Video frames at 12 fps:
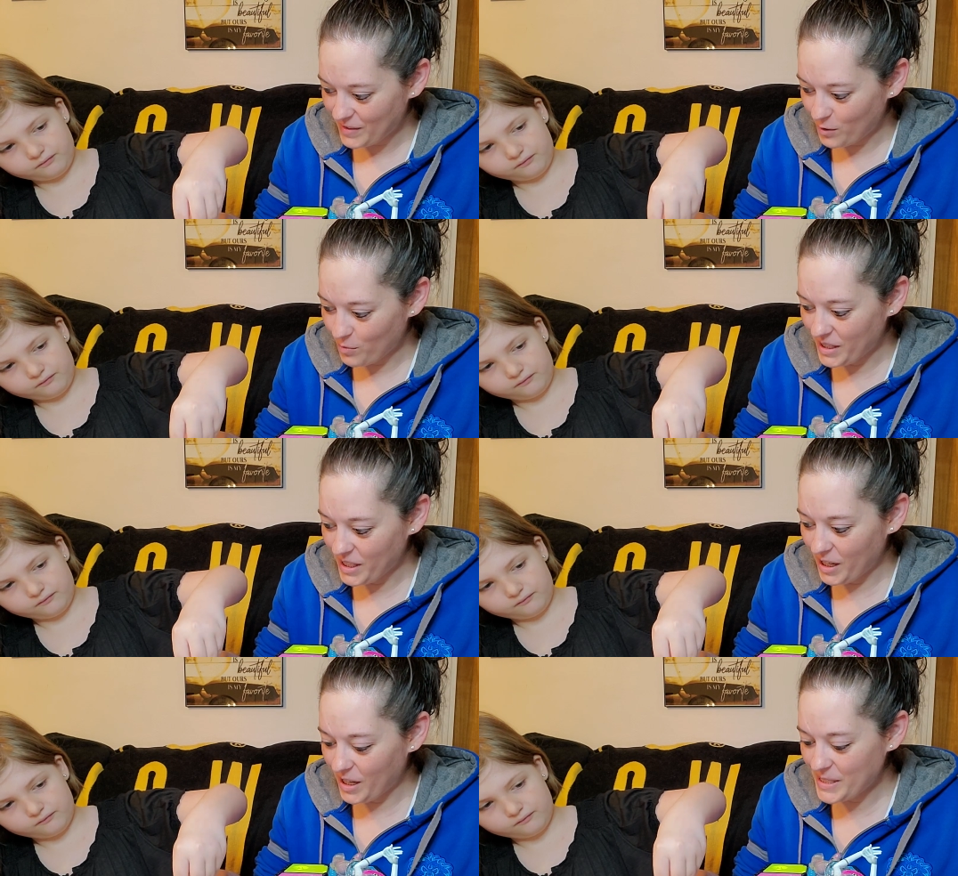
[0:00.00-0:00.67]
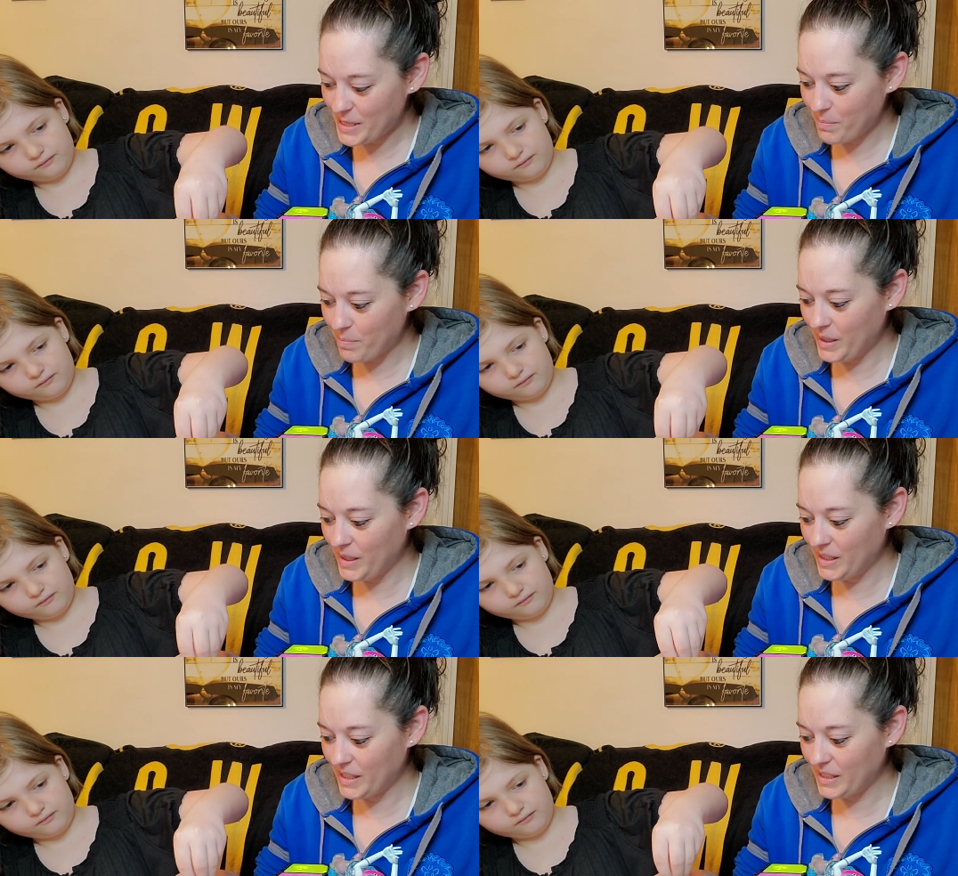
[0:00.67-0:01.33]
Speaker 1: We got the
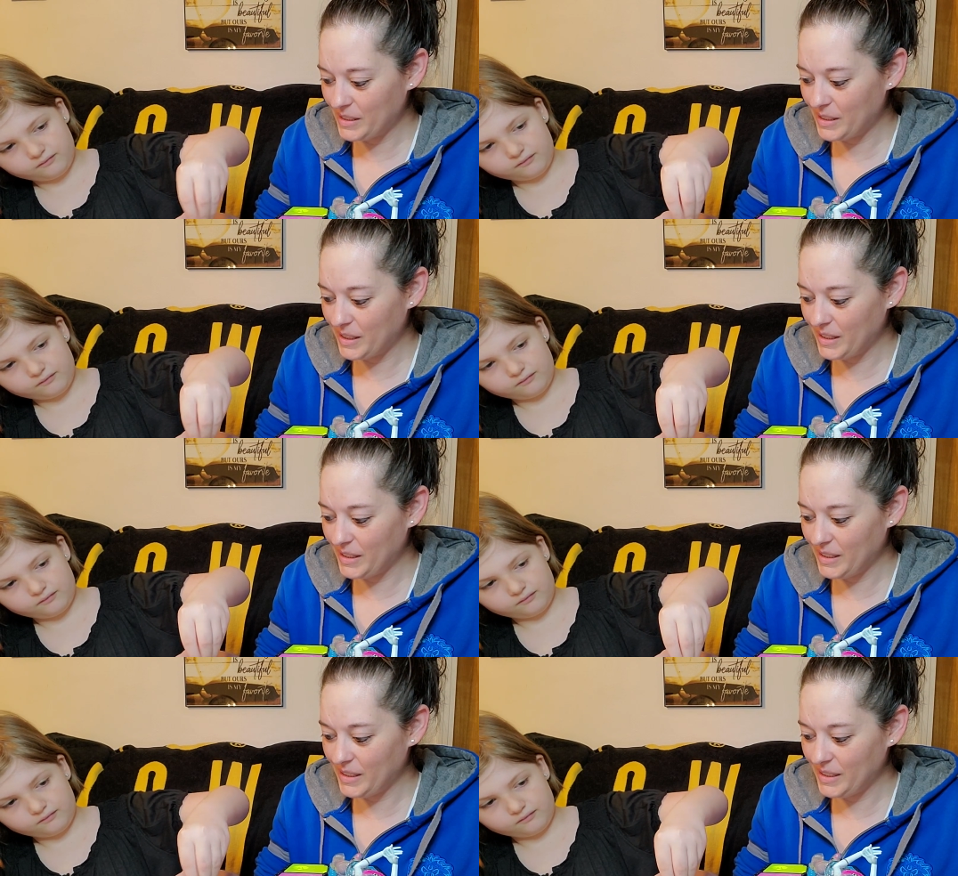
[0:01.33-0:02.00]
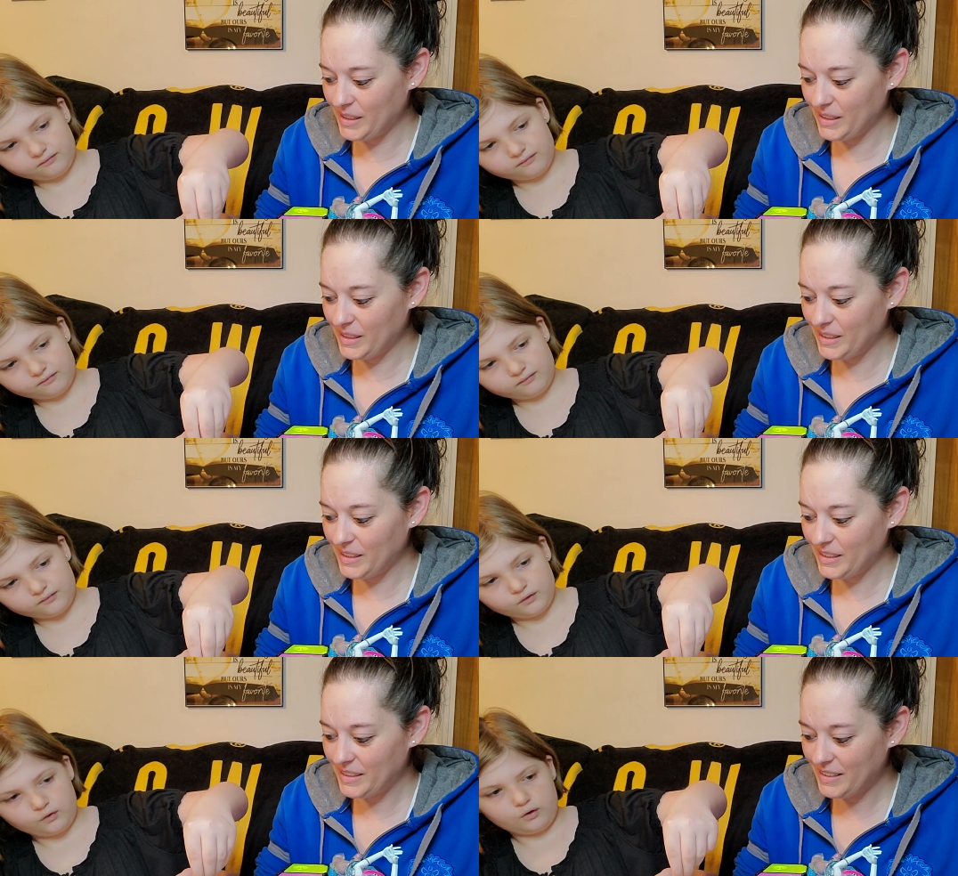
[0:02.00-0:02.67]
pink
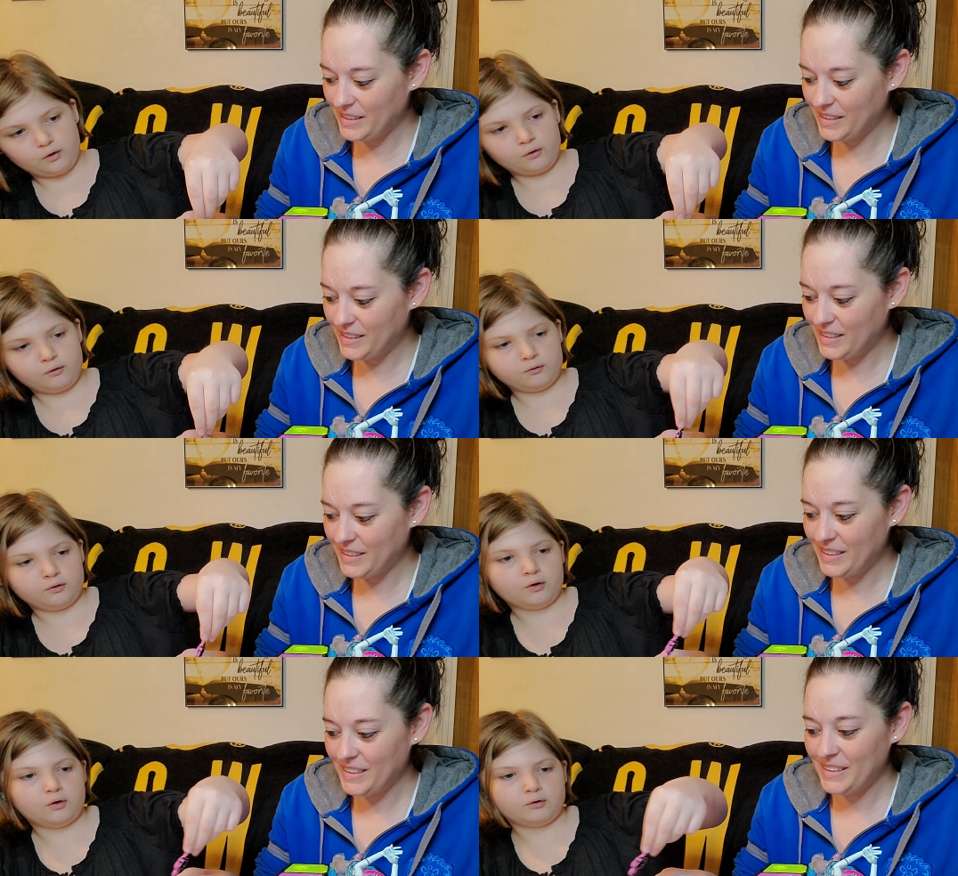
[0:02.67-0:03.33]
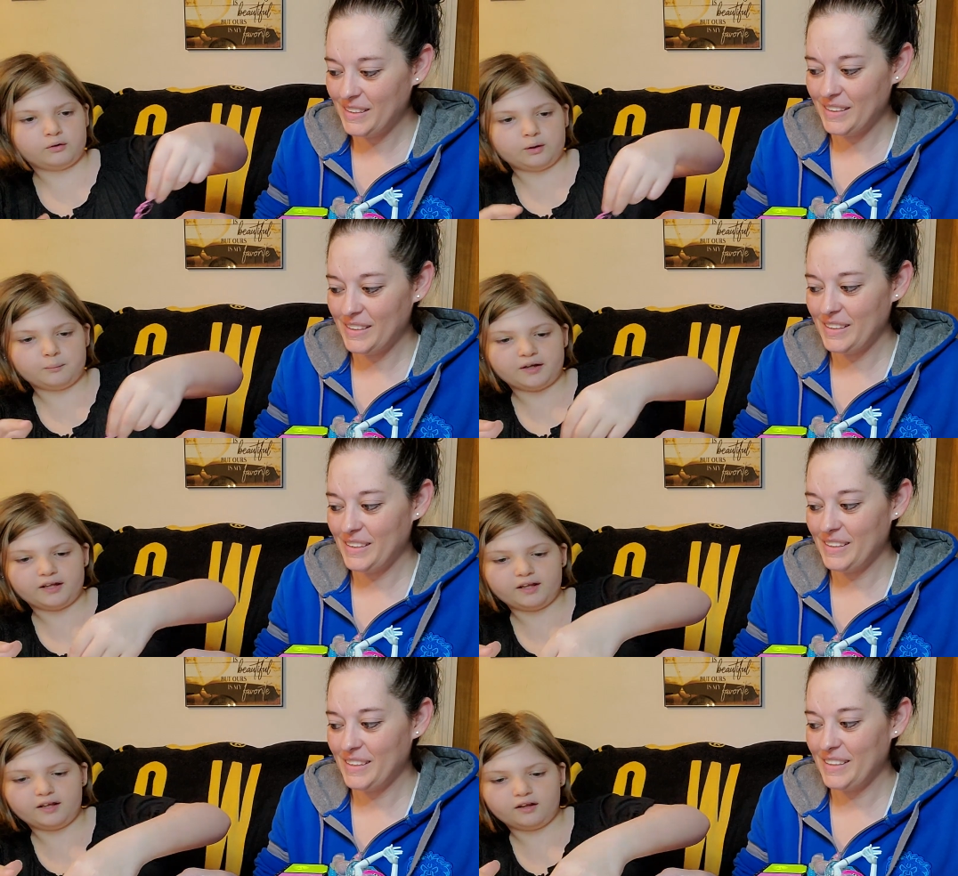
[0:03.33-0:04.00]
key.
Speaker 2: Oh no, now
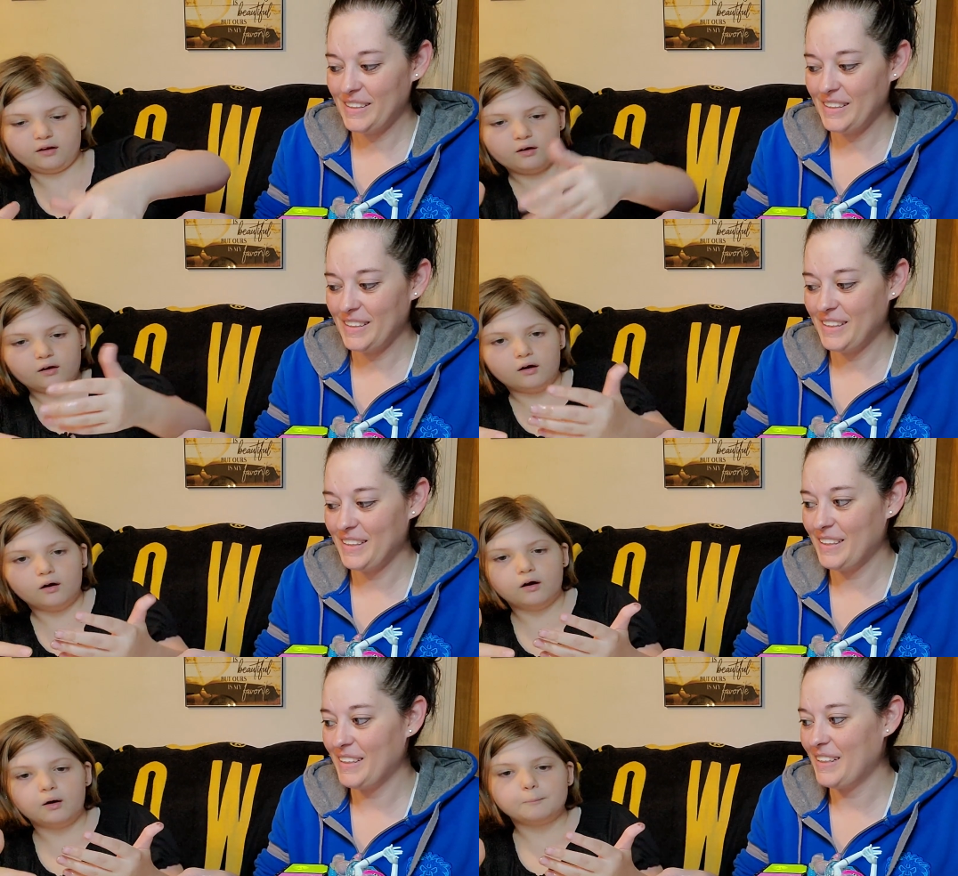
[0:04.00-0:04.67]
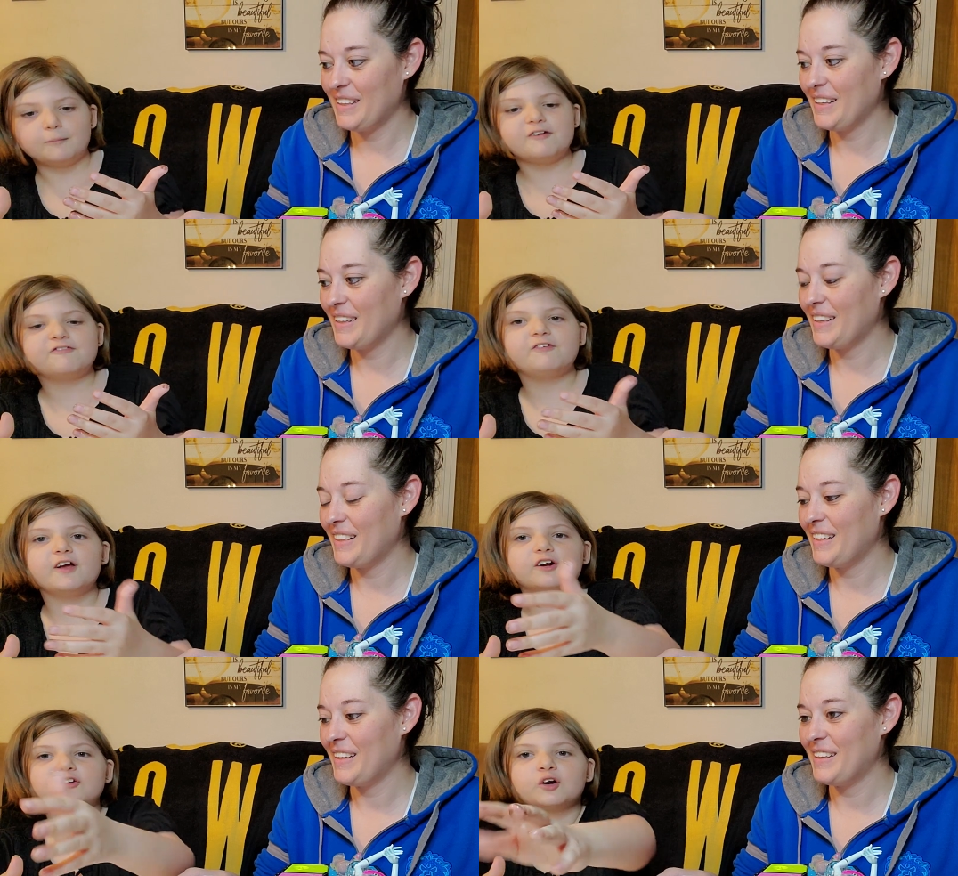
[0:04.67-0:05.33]
my... My
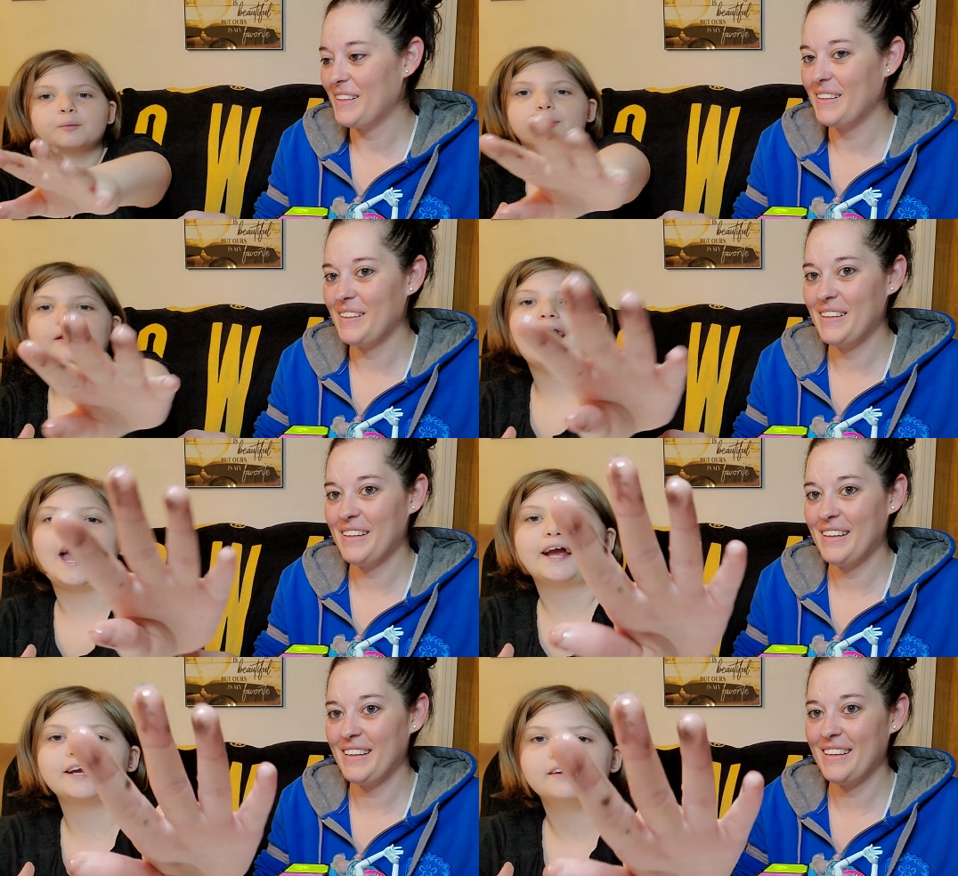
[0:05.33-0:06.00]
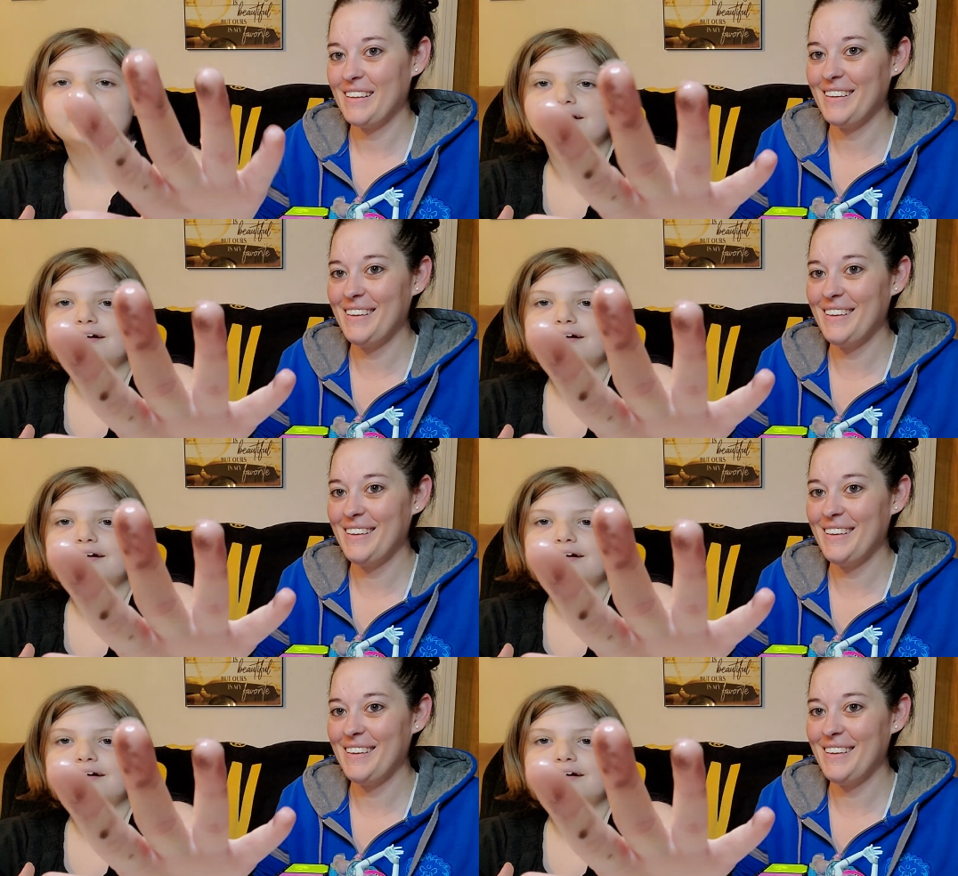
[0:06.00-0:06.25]
fingers are black.